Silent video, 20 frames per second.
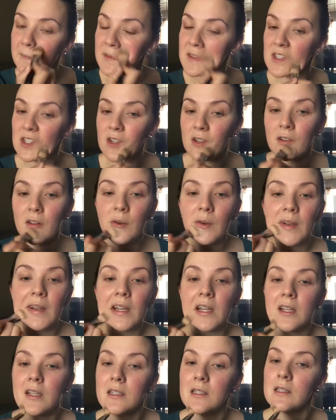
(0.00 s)
So you'll note
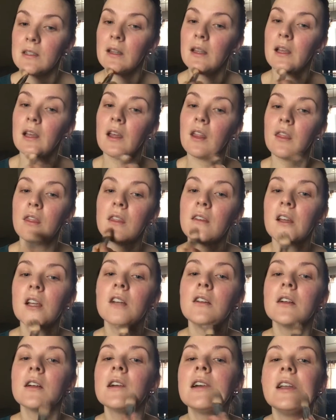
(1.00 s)
it is like a
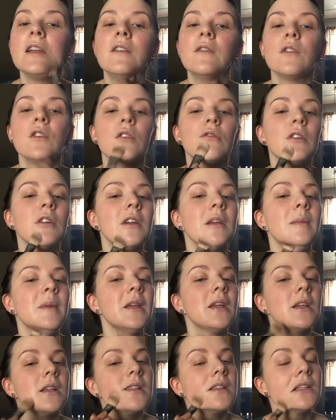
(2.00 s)
thicker kind of
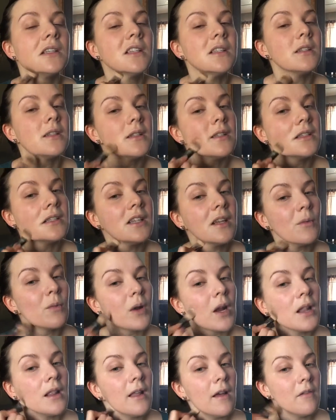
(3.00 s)
creamy consistency. And
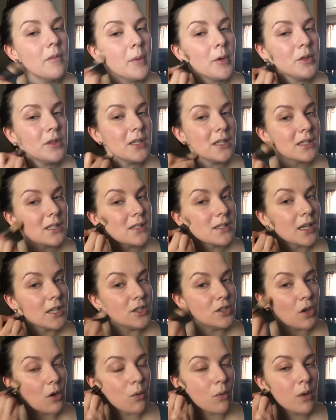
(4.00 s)
what I love about this is I
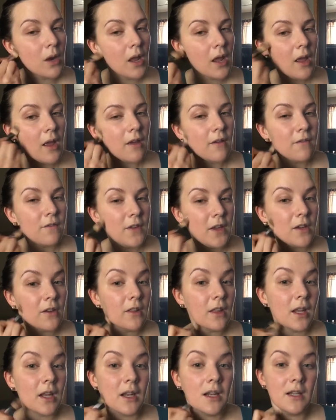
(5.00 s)
don't feel
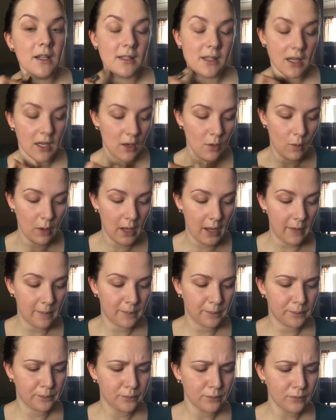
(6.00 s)
that it is anyway